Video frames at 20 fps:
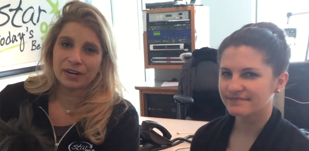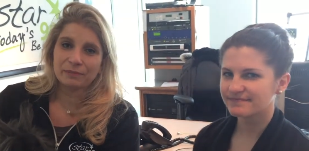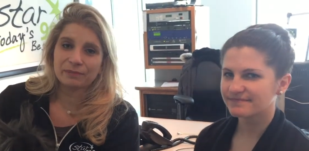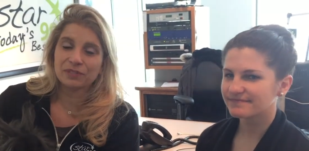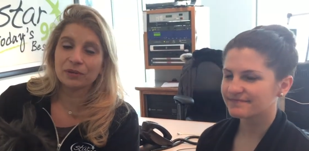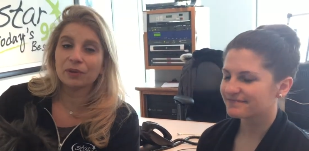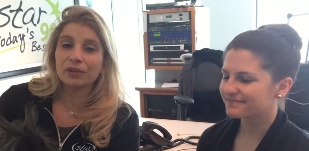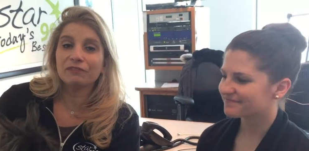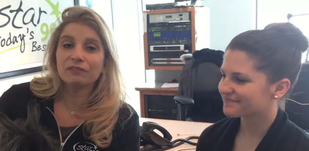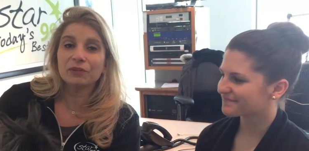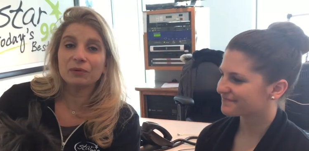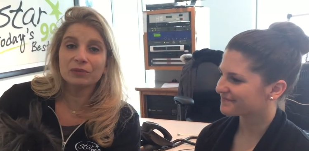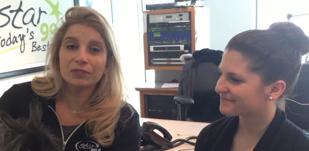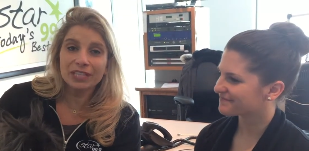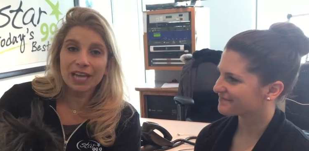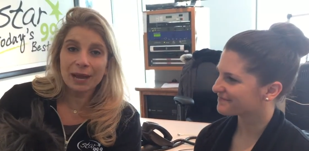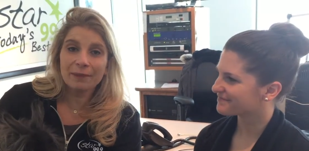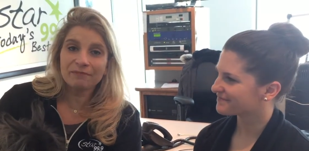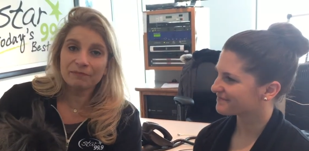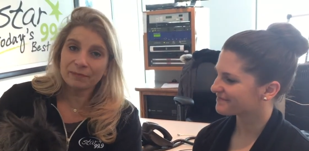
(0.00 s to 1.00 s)
Speaker 1: So if you
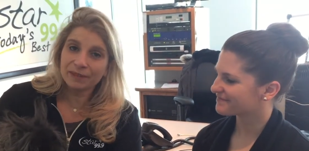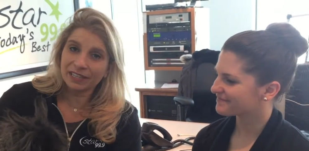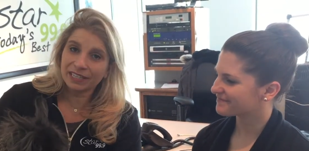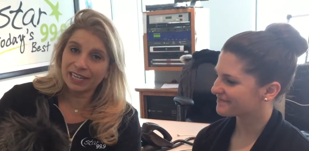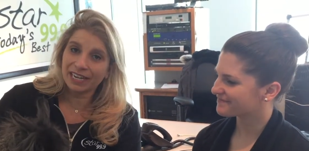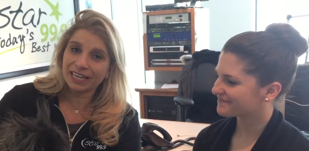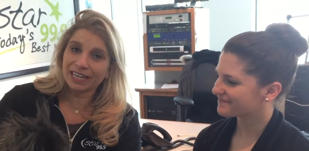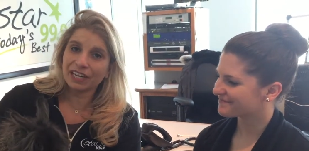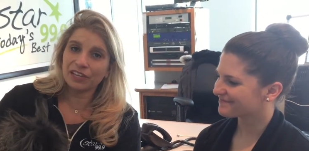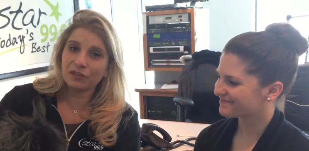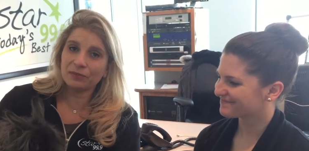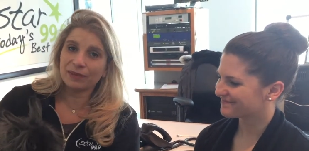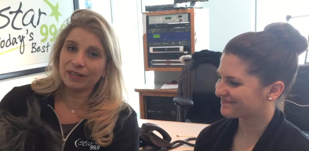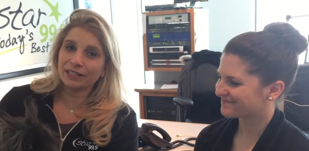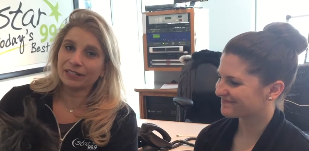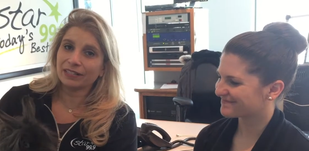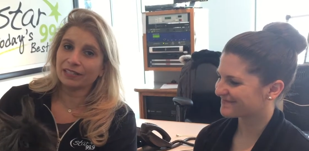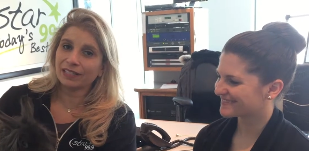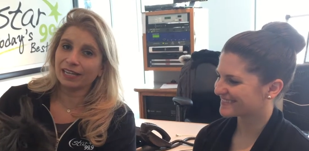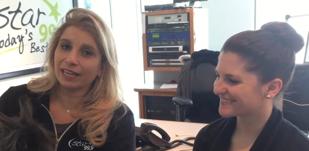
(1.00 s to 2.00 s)
adopt from the Connecticut Humane
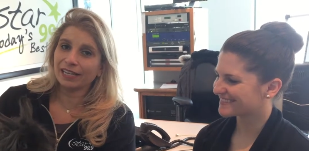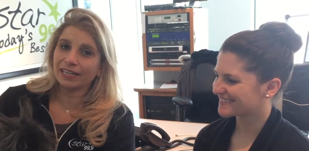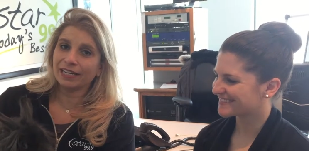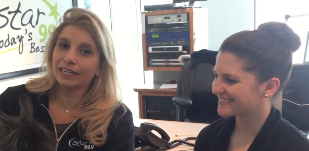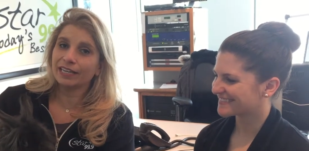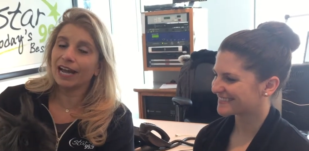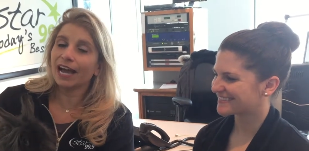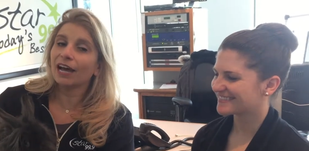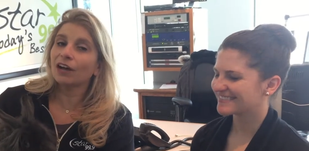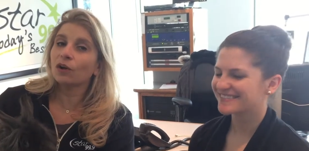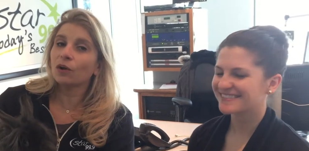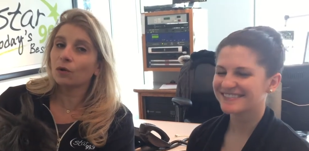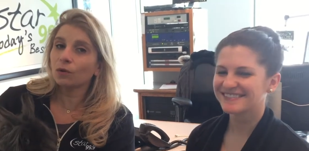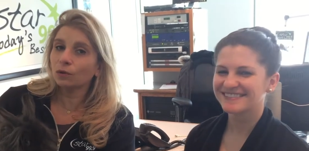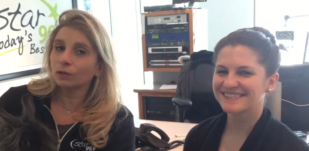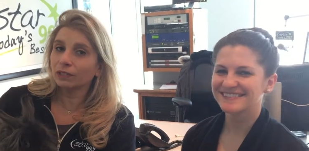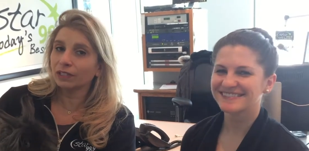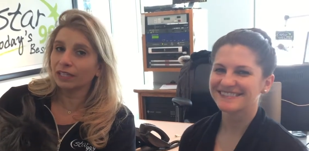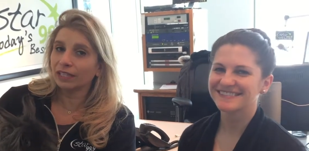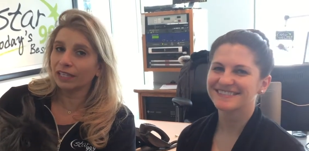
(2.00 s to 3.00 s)
Society, not
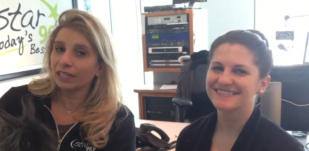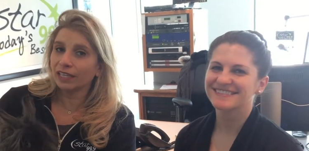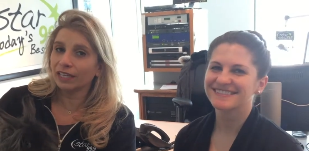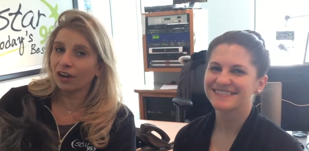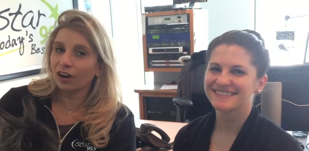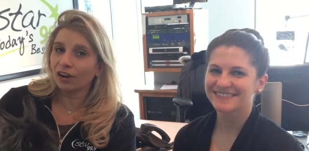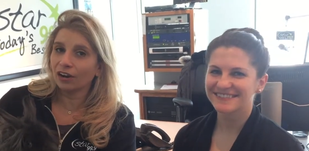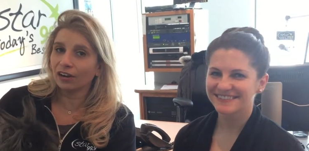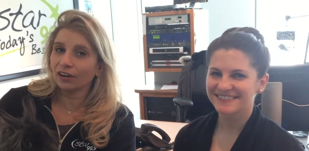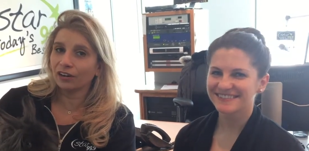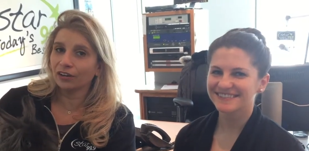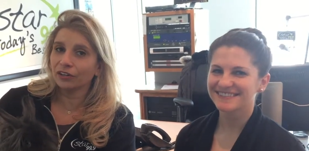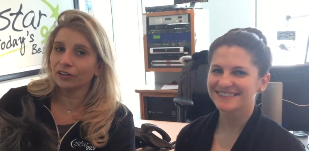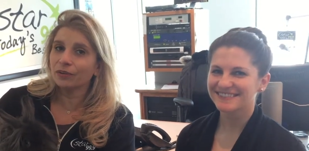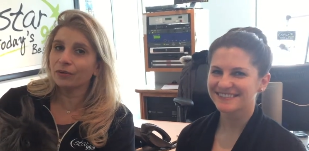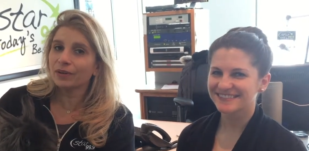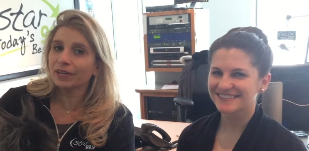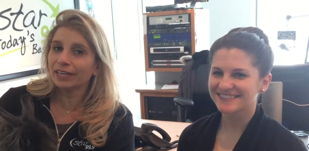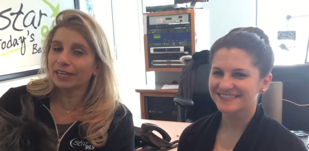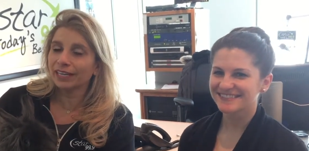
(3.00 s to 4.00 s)
only are you
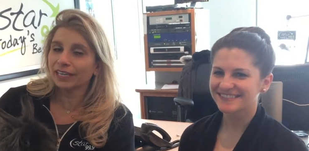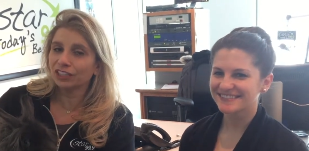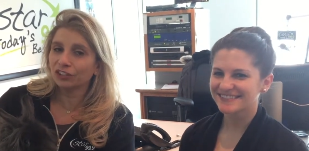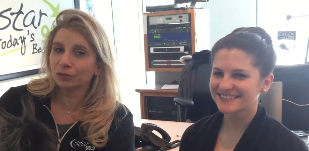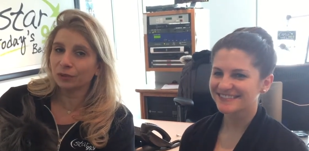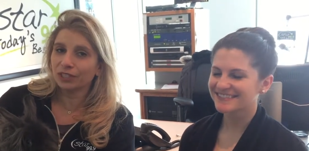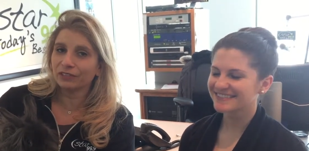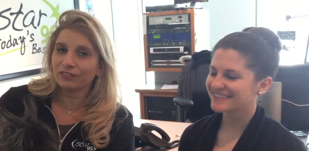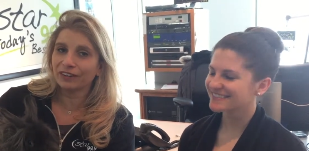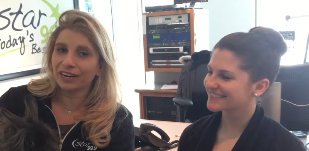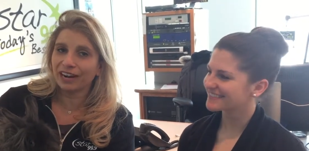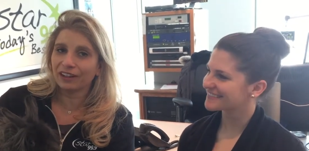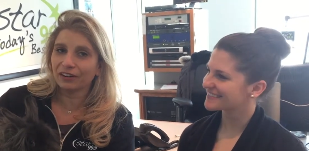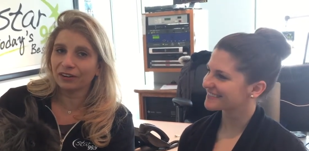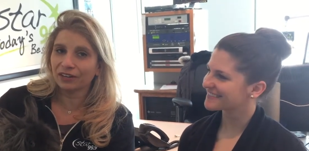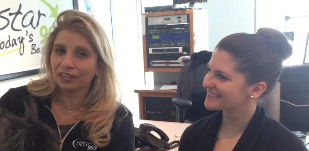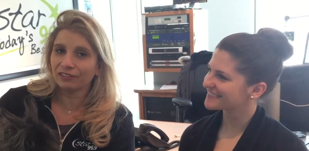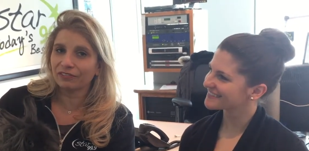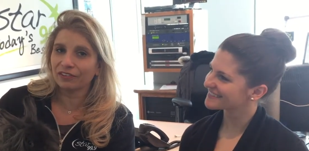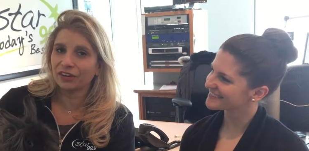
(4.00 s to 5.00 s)
going to get a $25
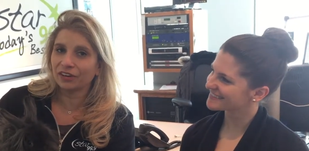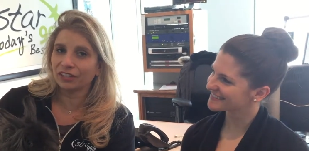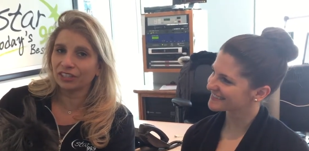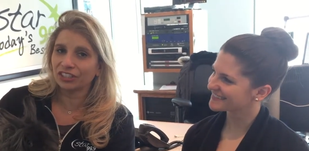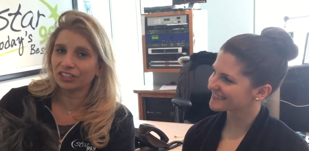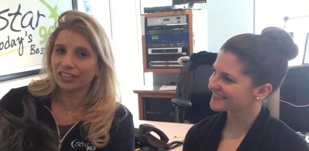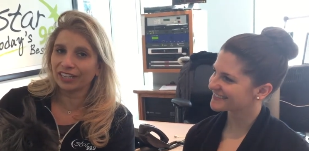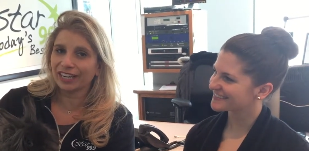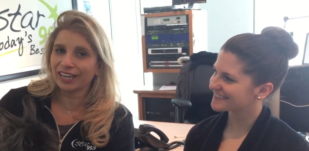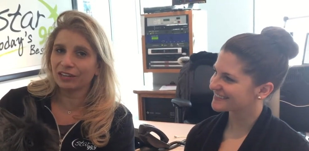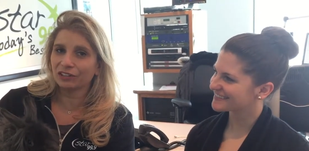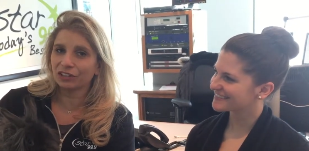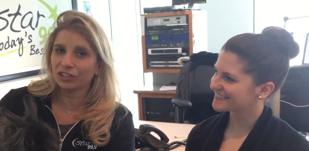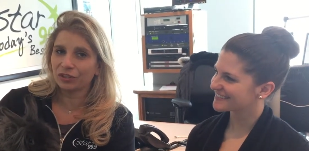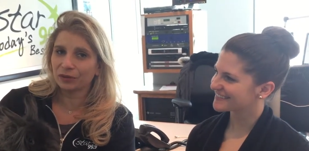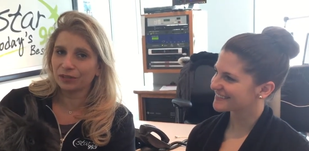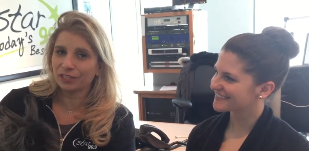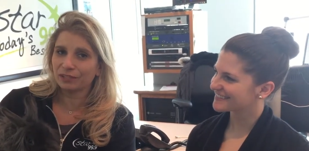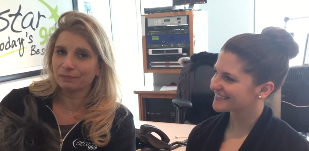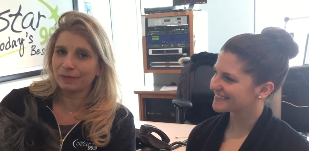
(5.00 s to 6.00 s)
gift card to check out
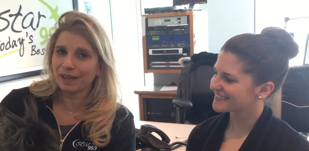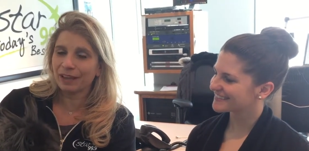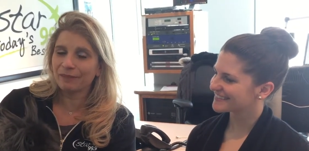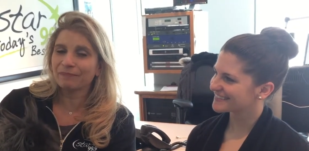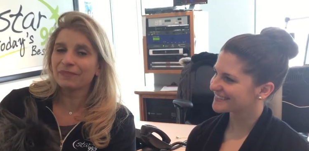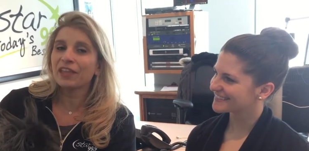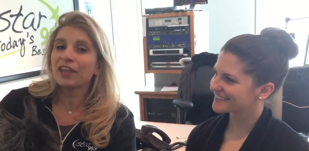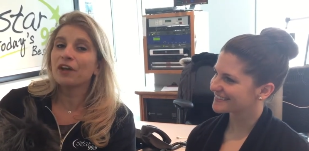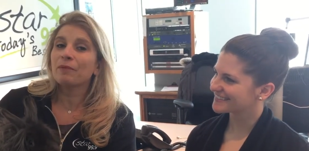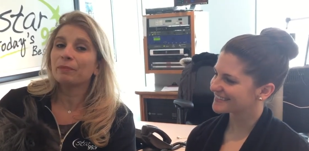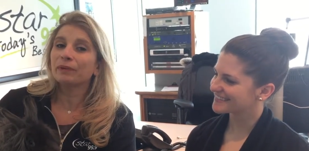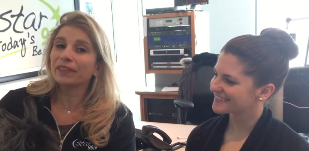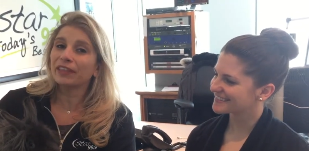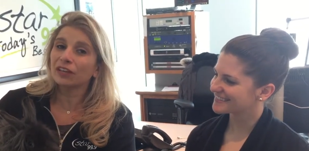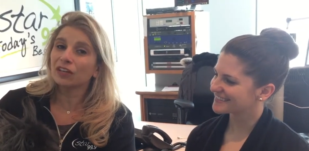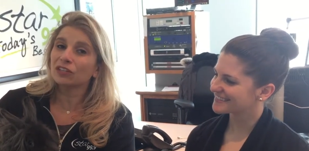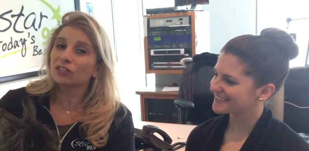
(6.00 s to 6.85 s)
Choice Pet, but they